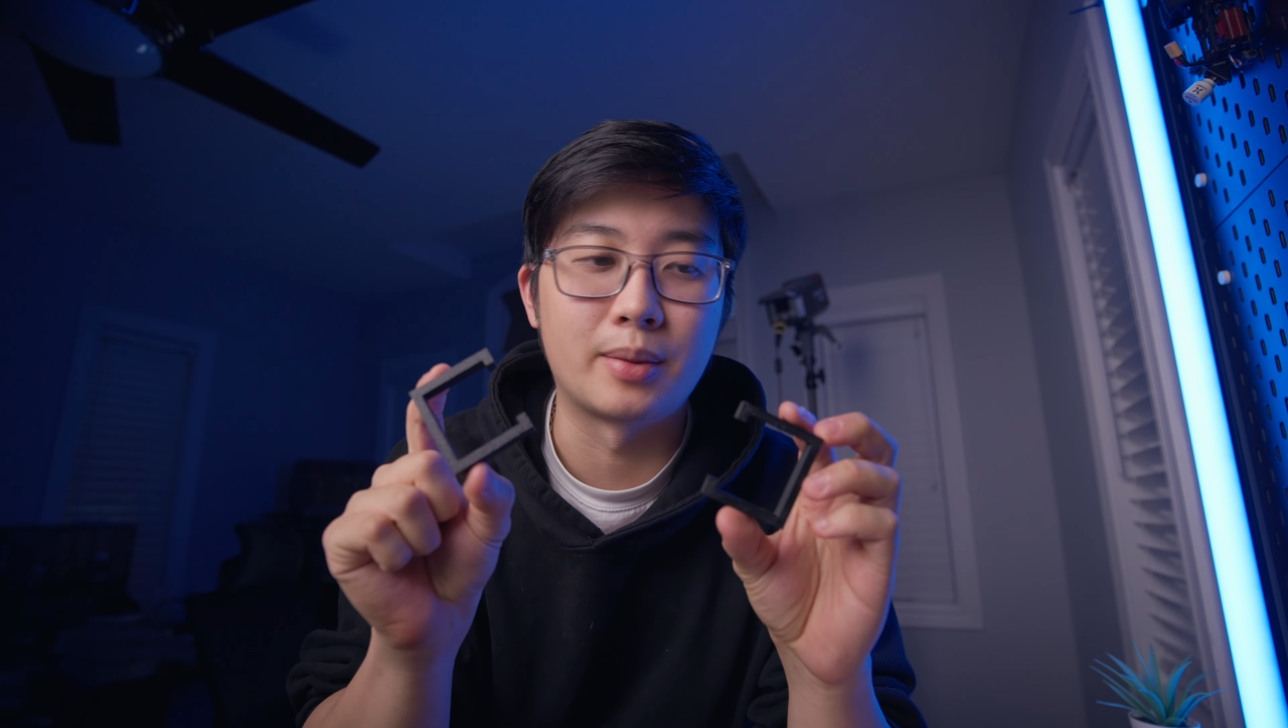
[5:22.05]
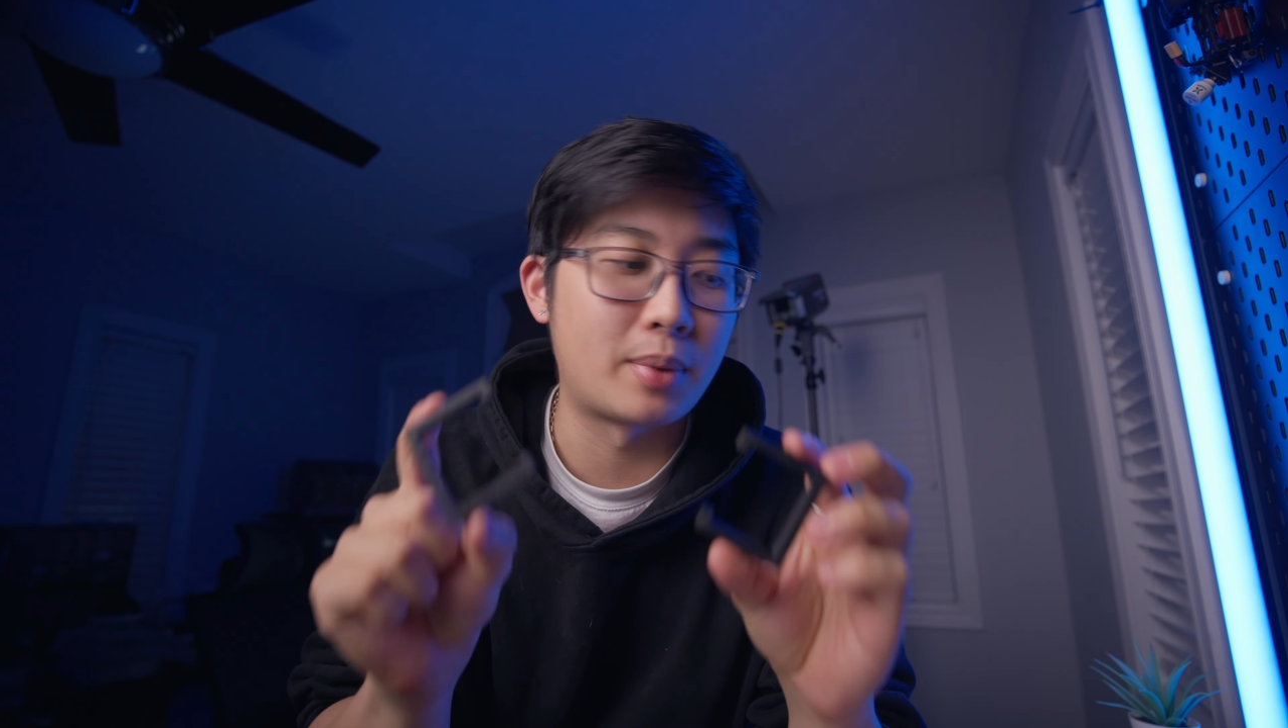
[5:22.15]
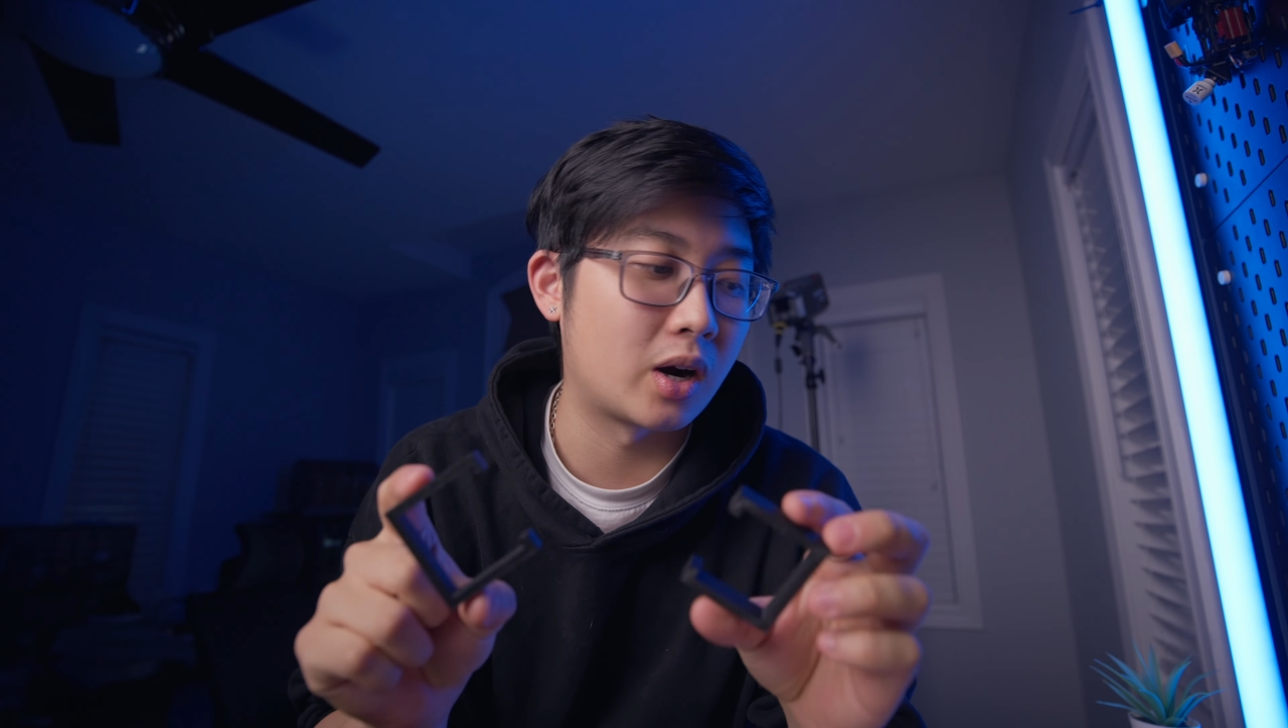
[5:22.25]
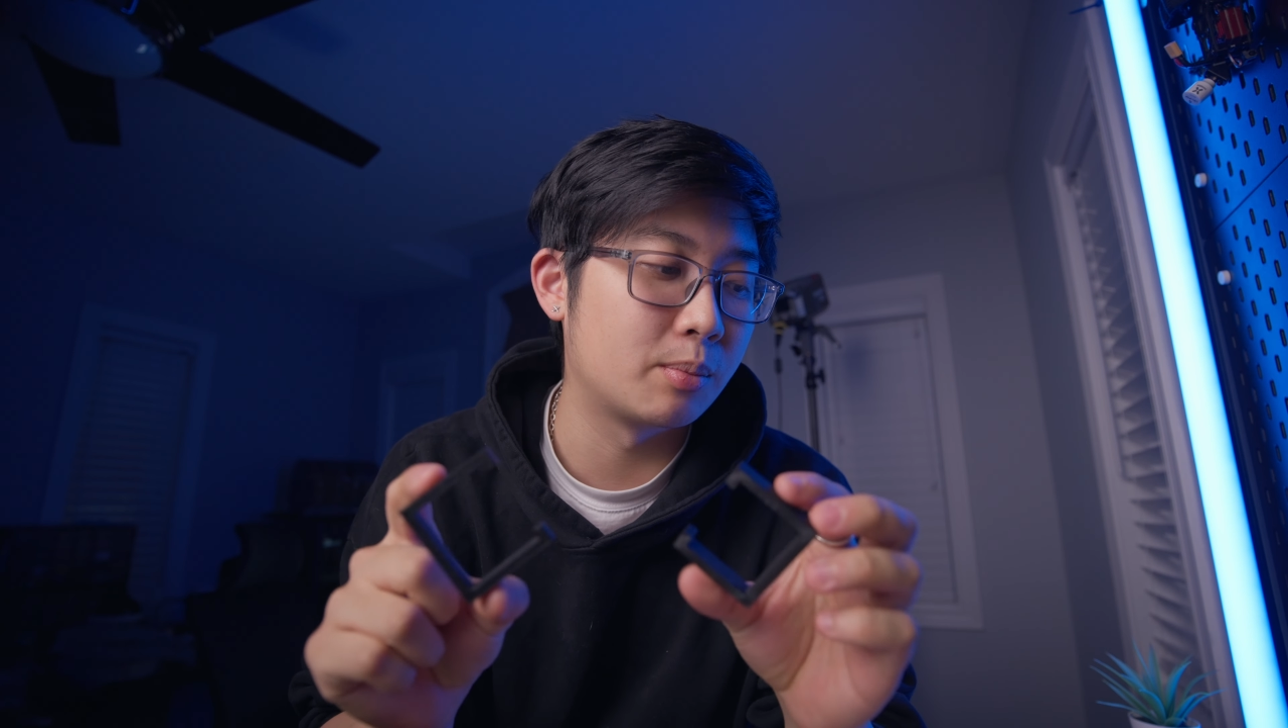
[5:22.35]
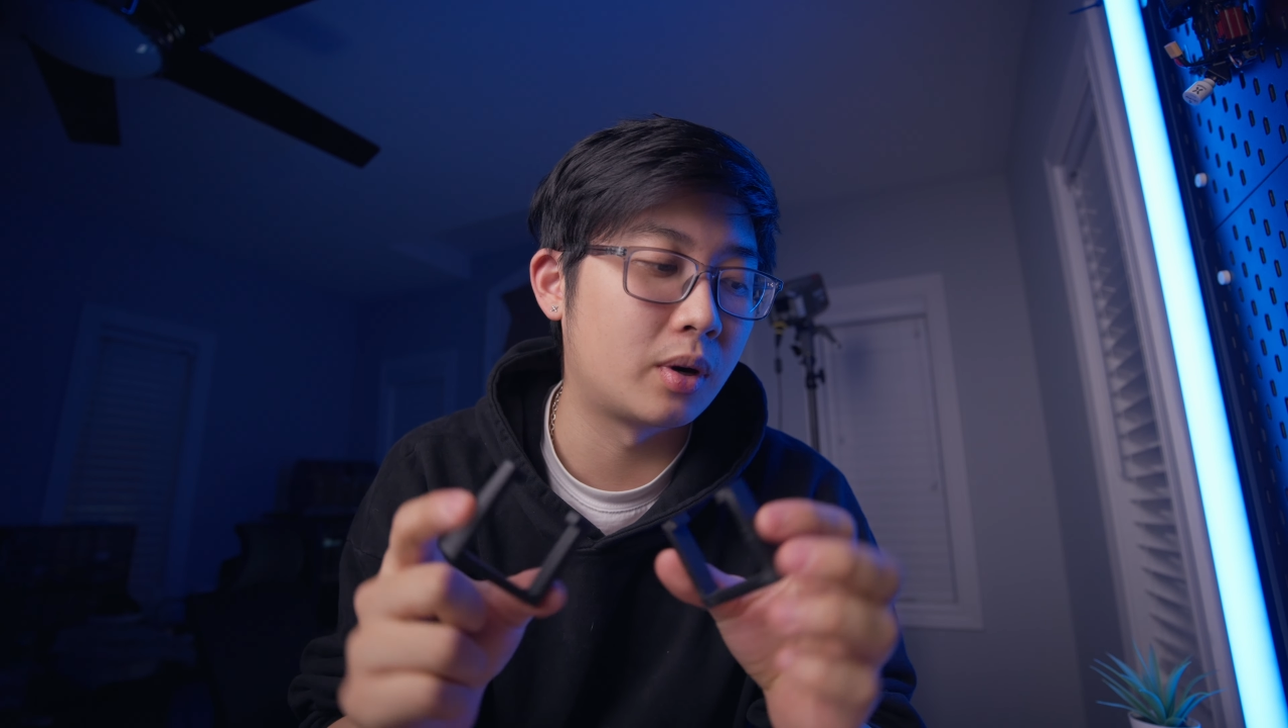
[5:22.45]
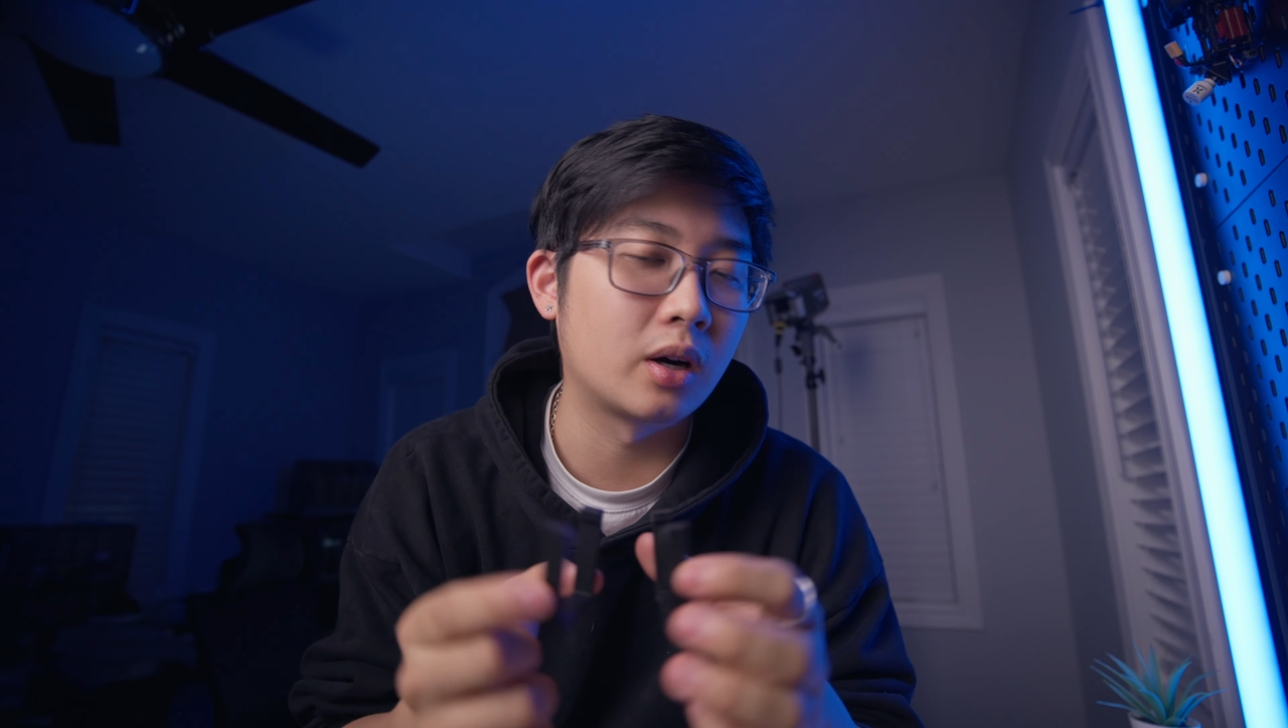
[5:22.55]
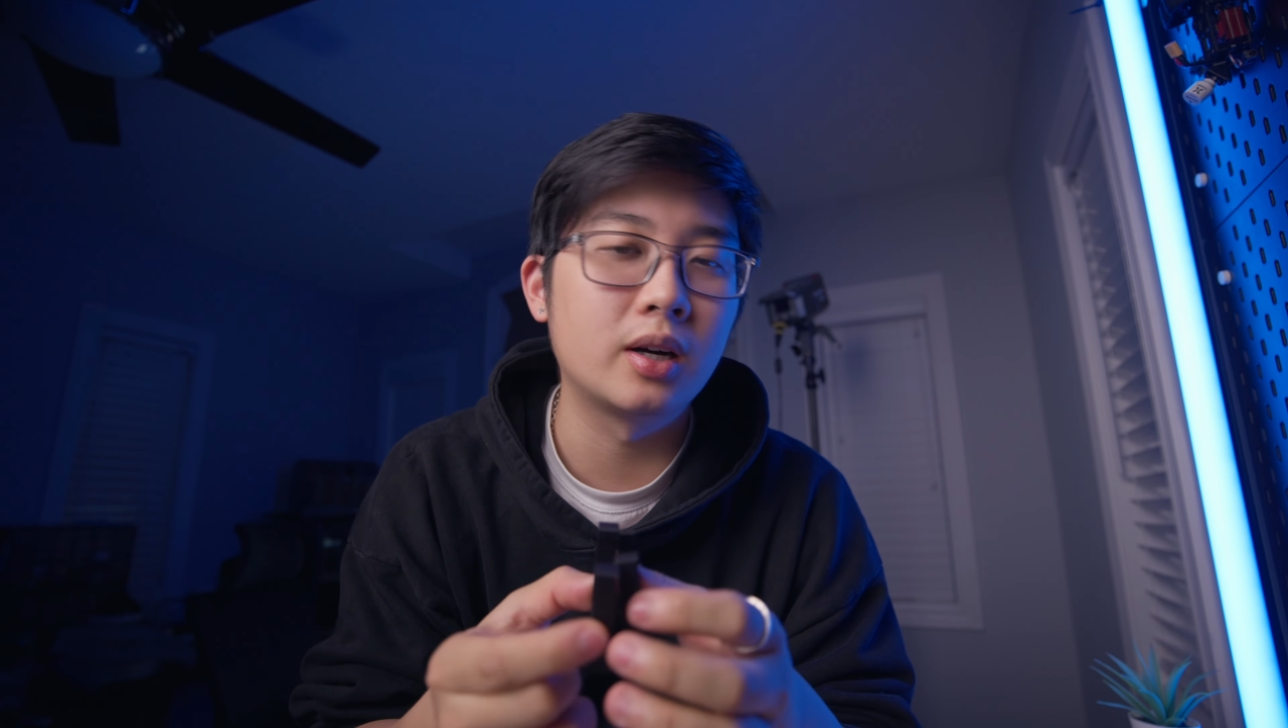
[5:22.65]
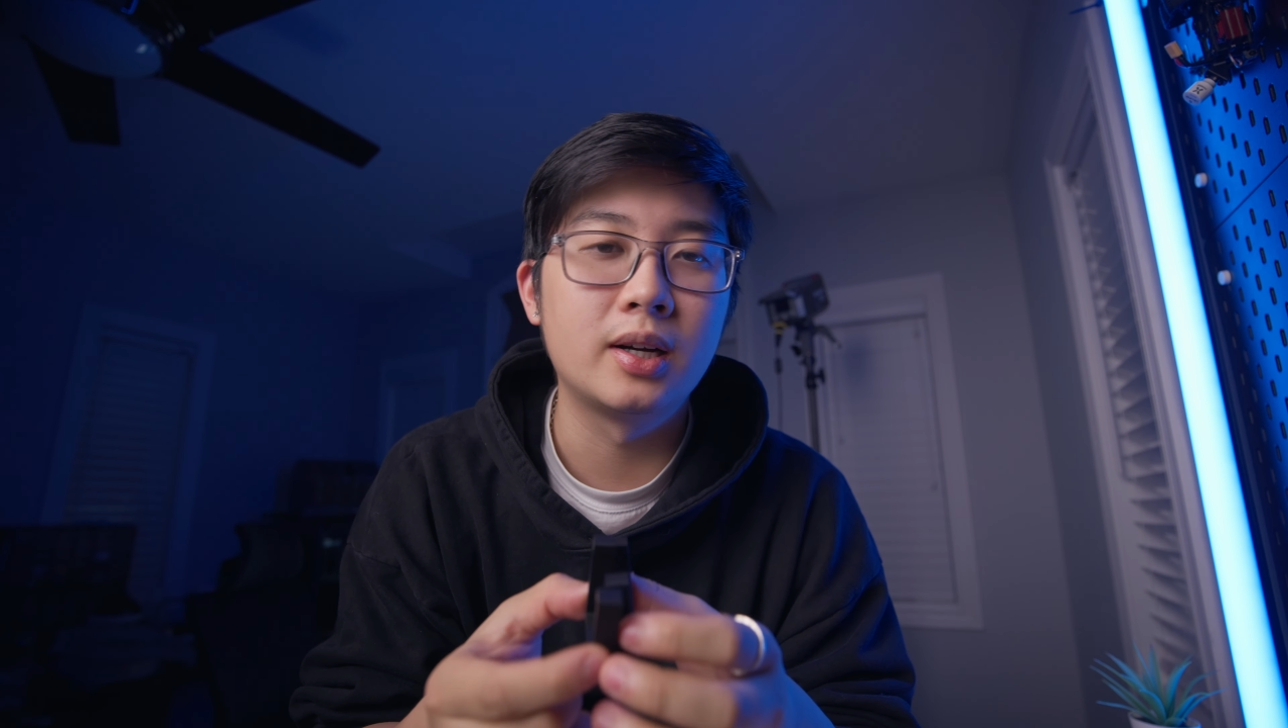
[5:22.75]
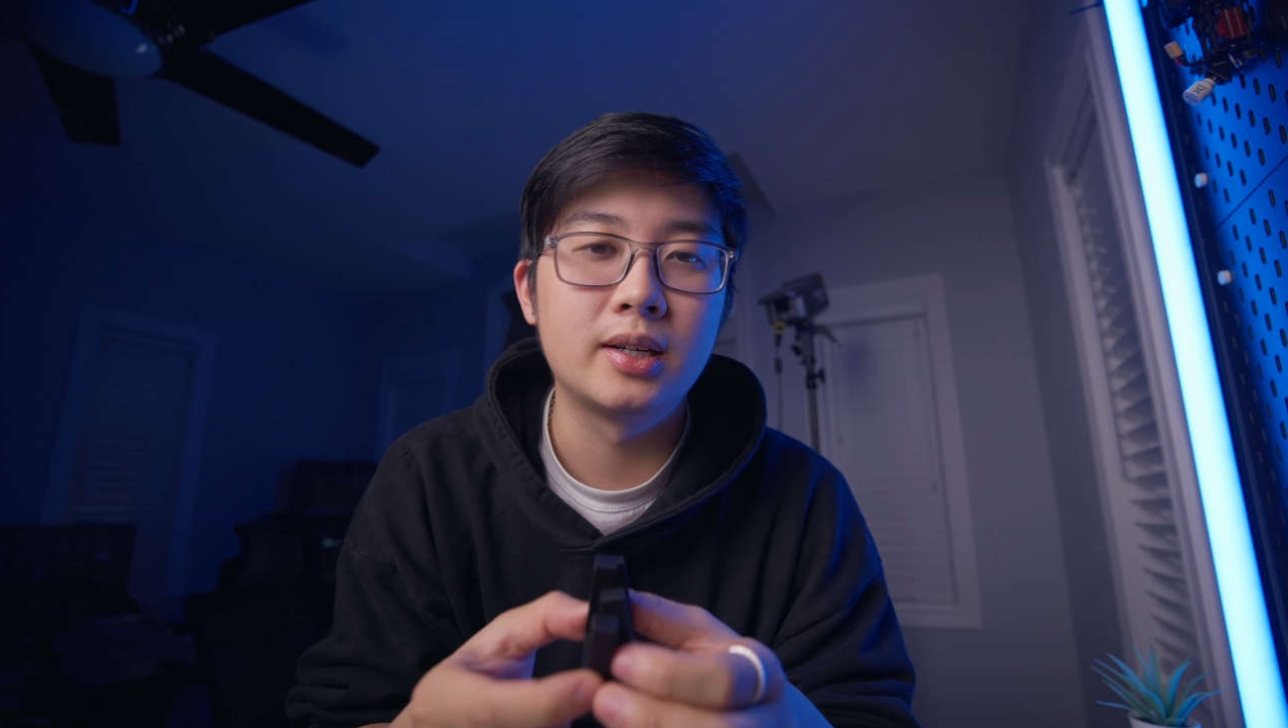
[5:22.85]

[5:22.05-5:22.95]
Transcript: the power bar